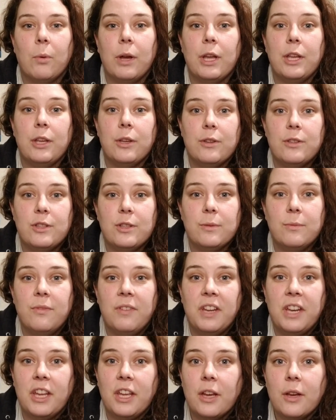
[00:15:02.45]
what YouTube
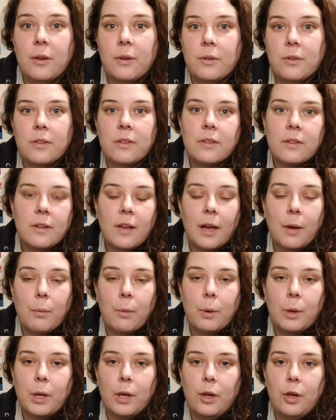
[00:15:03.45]
videos I
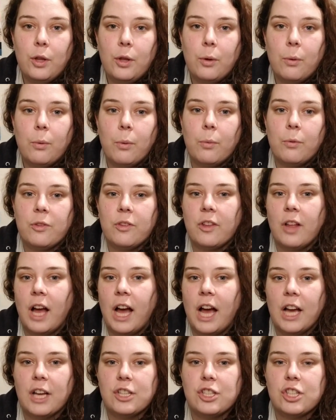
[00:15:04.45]
want to do,
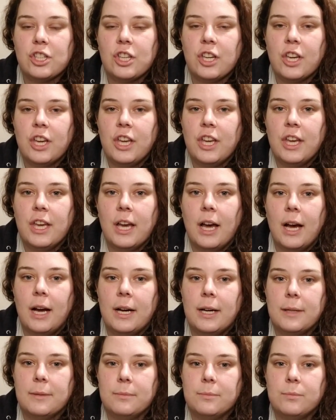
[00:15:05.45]
slash,
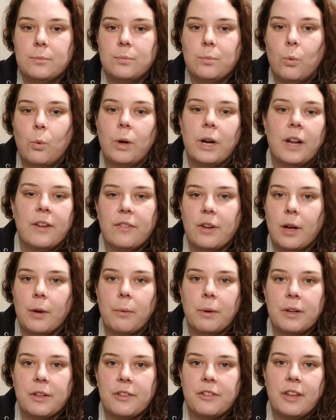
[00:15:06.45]
um, whatever I
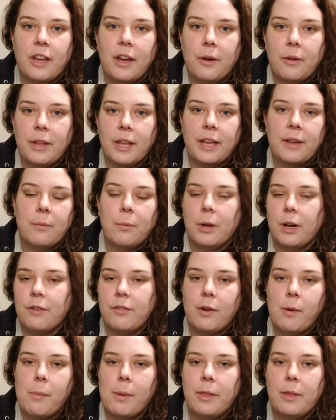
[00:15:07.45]
want to sew, like
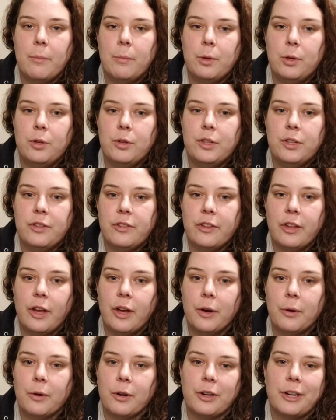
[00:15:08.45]
whatever I'm in the mood to
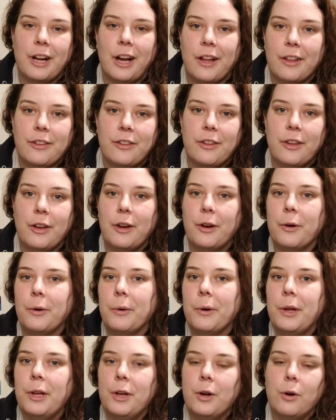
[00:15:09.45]
sew or not sew,
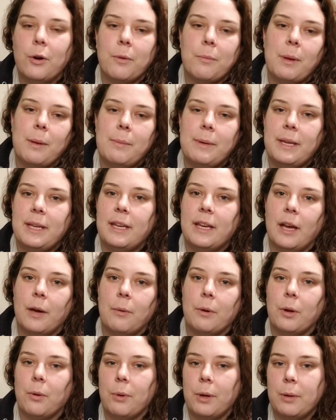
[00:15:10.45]
or maybe I
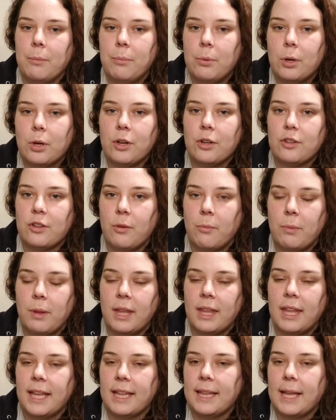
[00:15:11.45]
want to read a book or
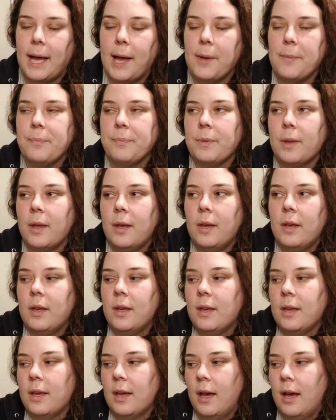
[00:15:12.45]
something like that.
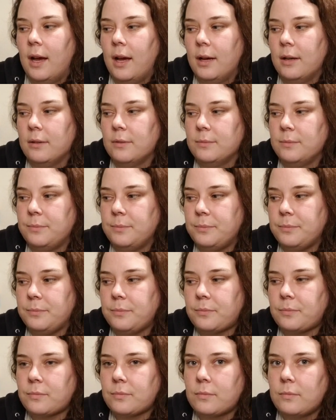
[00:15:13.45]
Um,
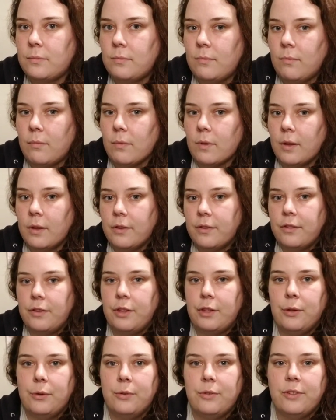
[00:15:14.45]

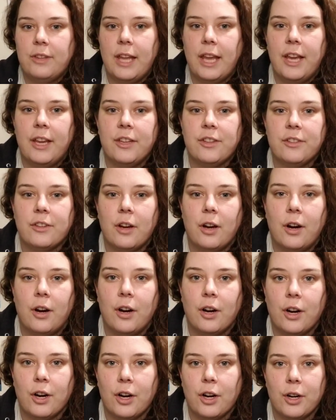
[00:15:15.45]
Tuesdays
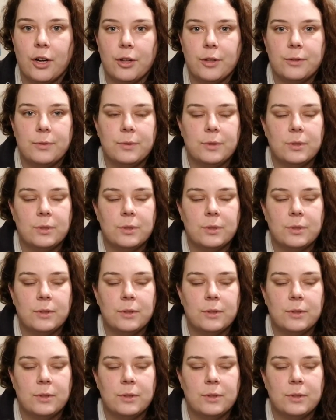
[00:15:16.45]
are